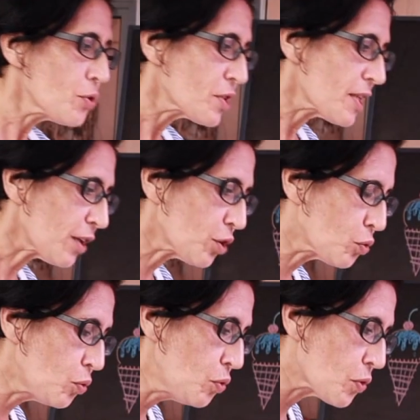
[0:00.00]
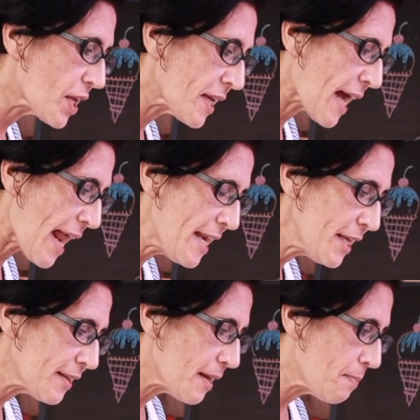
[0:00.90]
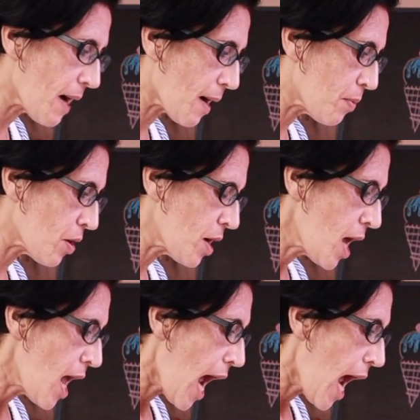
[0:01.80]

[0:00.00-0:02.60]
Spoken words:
you start to look in a little bubble